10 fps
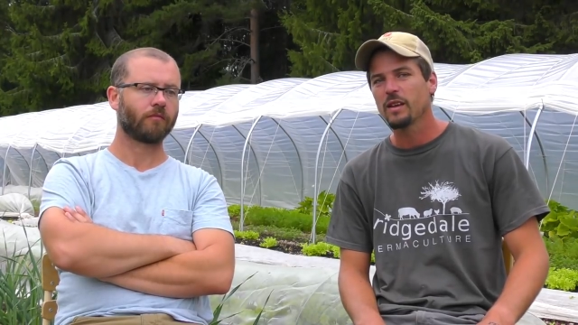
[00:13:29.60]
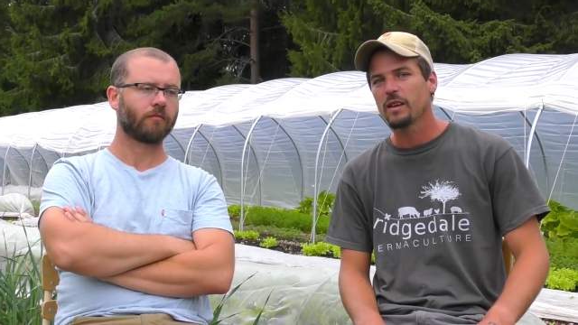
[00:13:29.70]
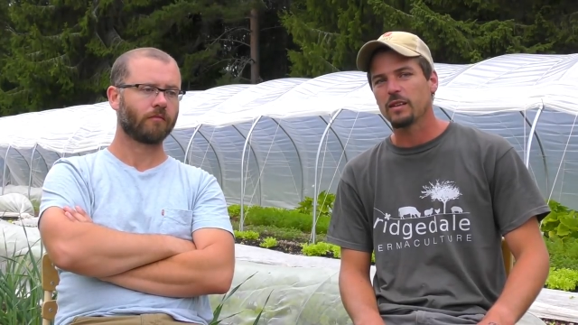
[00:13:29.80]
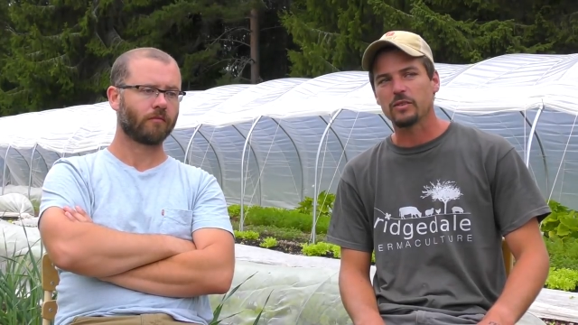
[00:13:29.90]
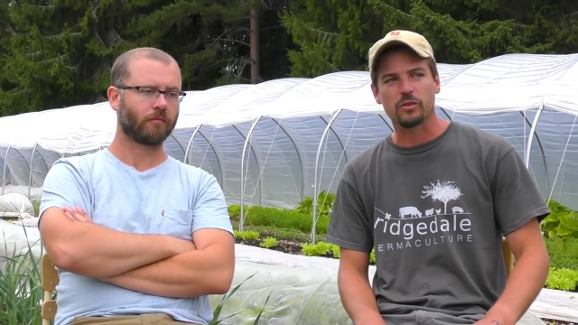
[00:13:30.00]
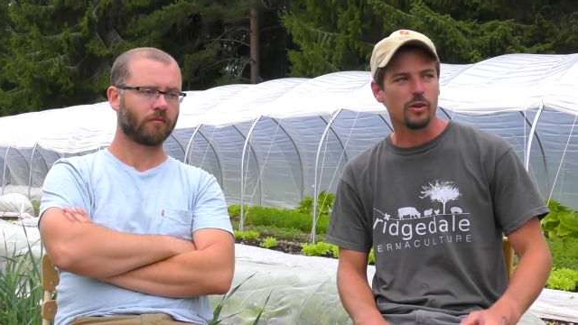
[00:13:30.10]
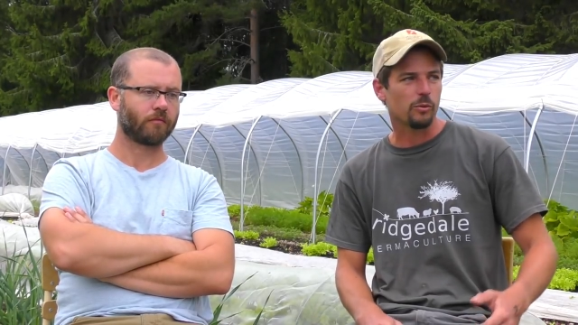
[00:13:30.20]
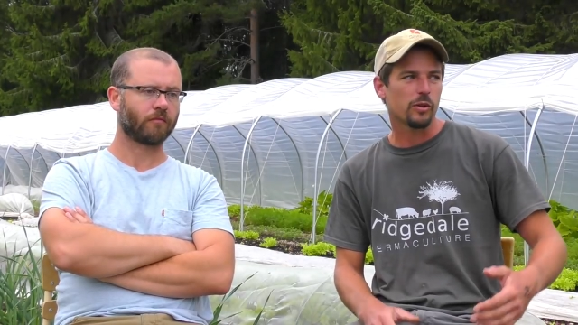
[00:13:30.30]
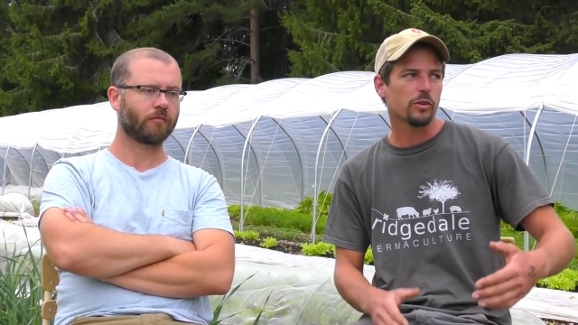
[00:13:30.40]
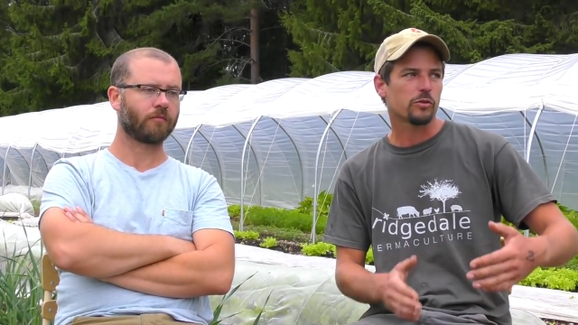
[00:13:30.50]
Speaker 1: And
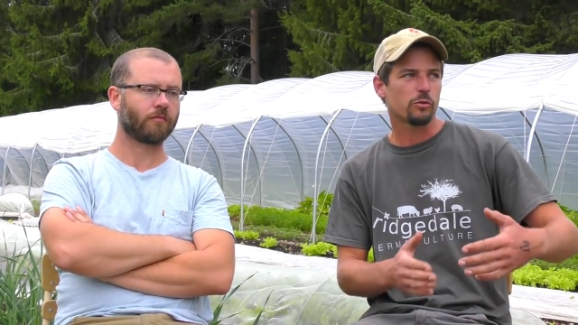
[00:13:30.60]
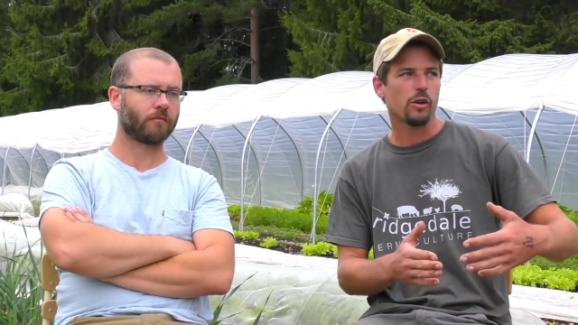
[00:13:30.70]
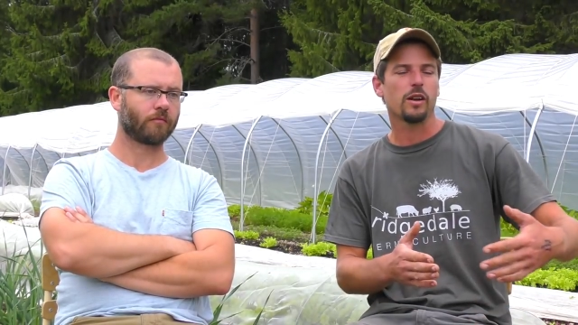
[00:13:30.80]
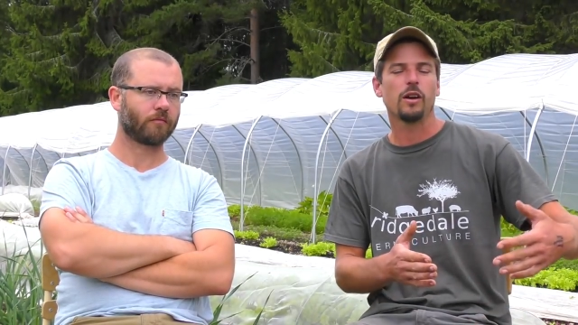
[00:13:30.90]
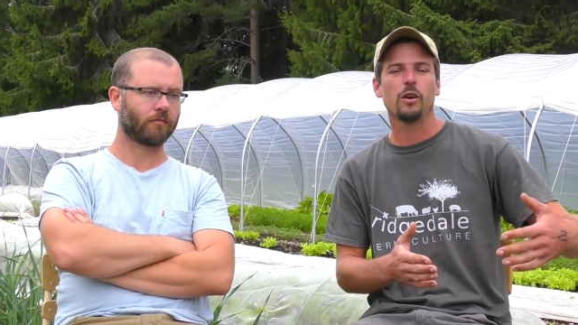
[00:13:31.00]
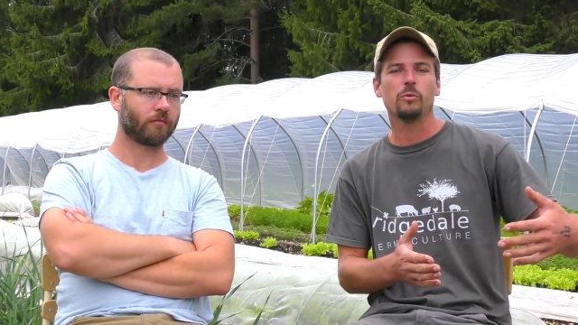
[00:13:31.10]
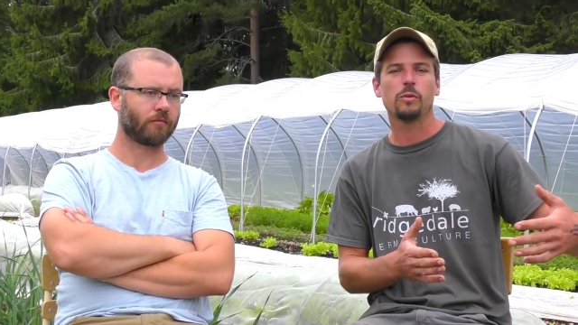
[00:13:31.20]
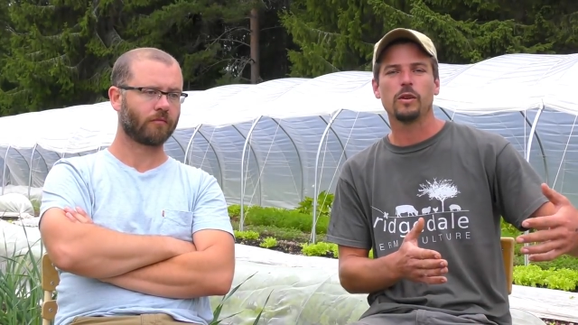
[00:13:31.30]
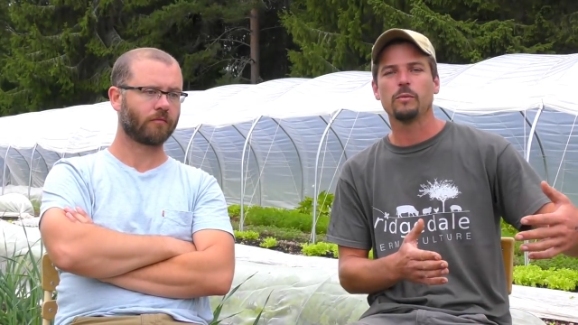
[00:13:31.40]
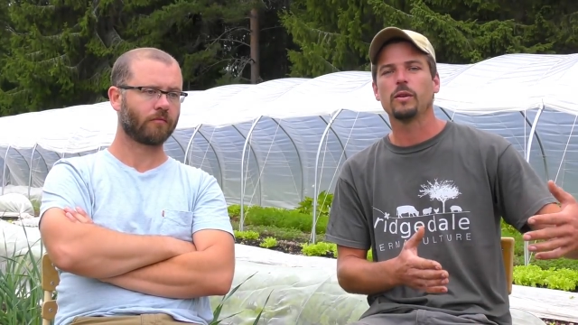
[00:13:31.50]
so we're just trying to
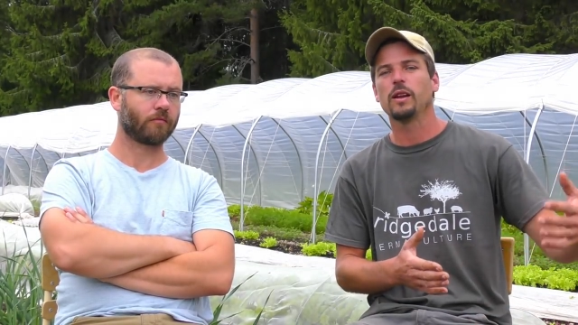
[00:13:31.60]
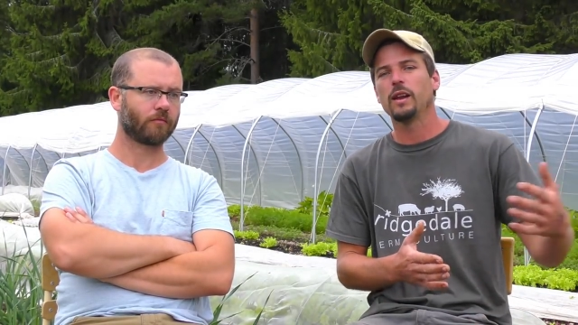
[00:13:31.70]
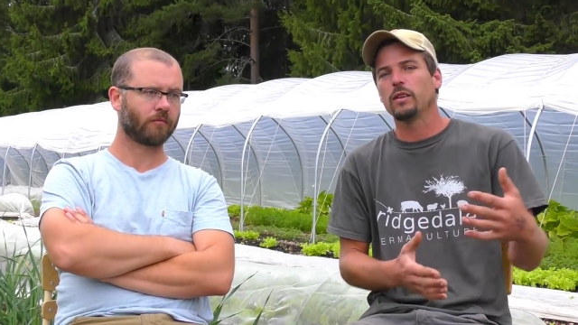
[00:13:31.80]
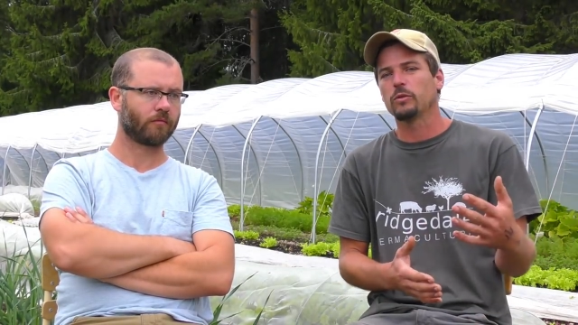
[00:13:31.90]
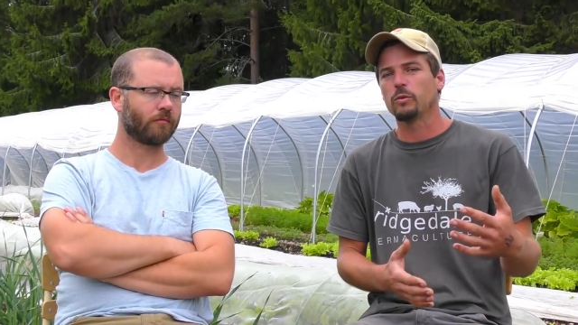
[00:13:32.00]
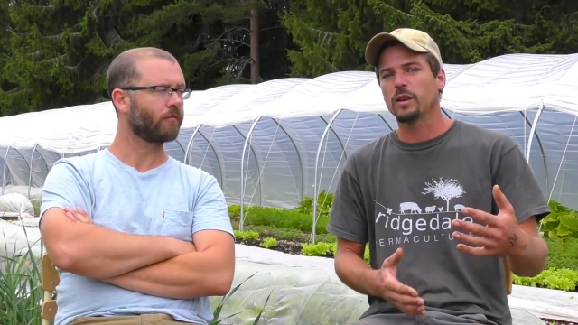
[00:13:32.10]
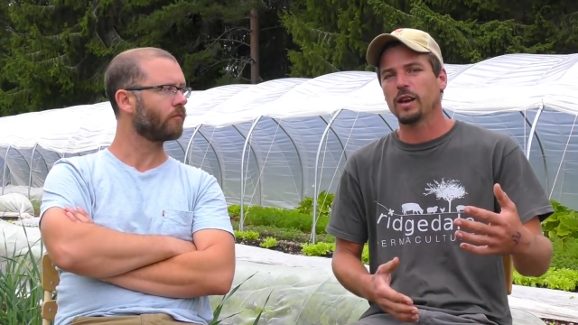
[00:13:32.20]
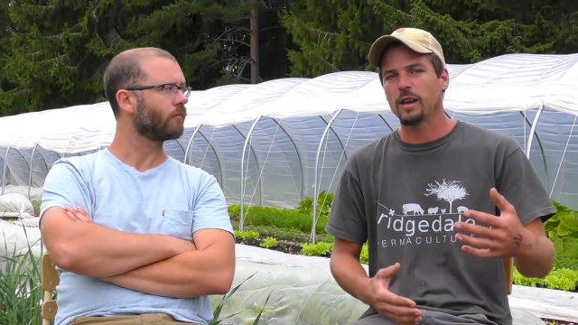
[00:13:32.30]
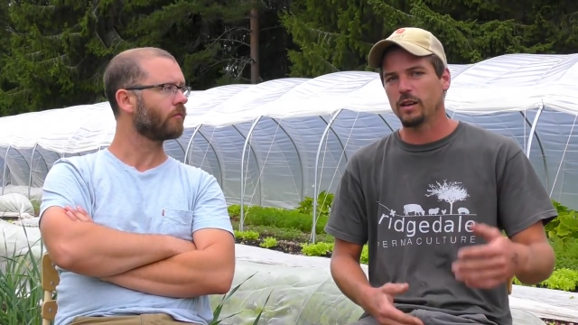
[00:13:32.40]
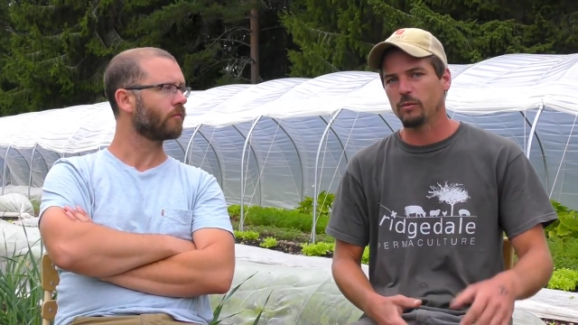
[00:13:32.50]
open them the latest we
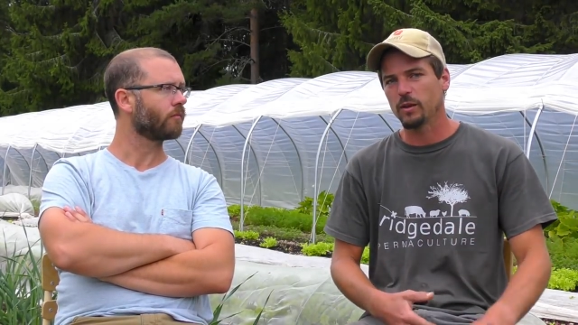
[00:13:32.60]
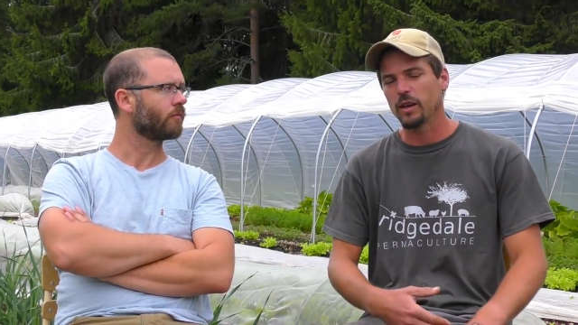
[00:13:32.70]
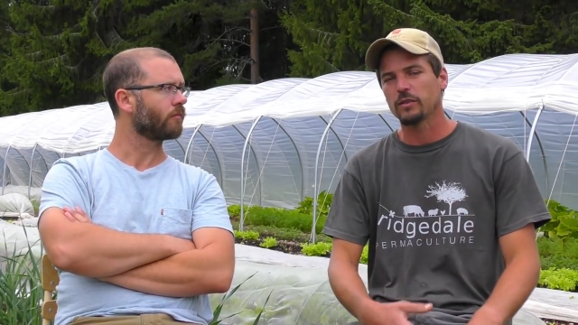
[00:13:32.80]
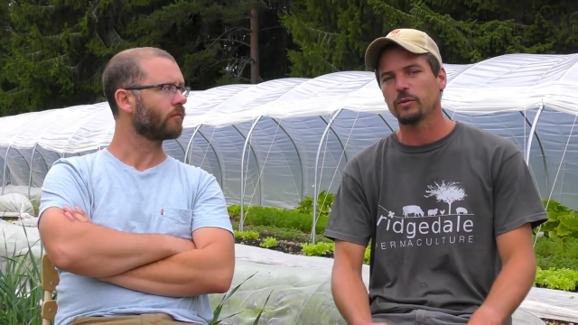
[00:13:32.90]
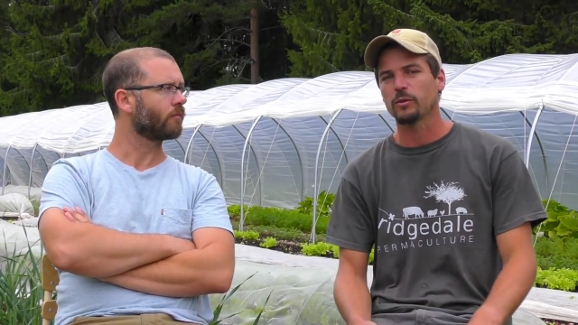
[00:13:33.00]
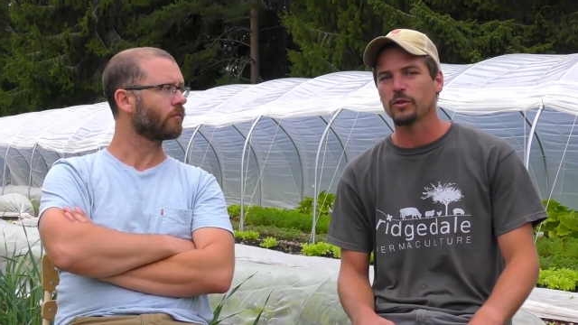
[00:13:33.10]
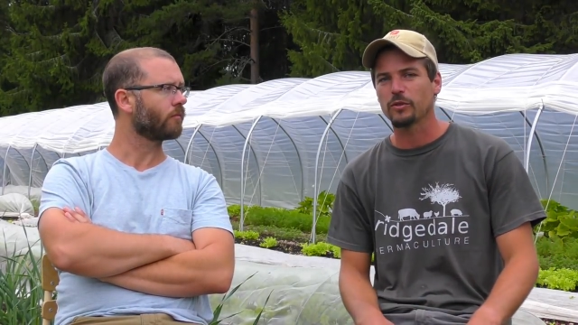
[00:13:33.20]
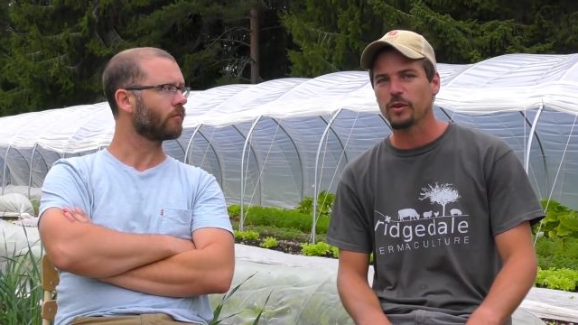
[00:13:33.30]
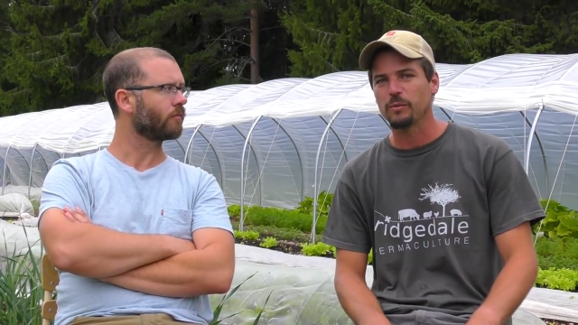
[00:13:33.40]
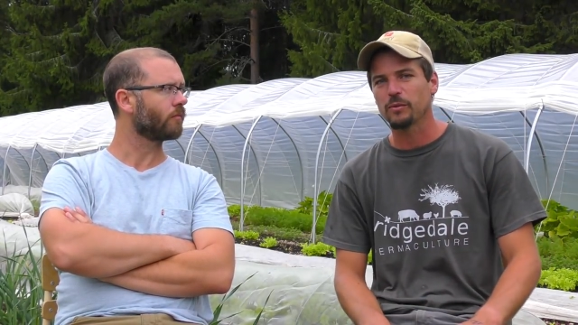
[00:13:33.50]
can, that we get some good sleep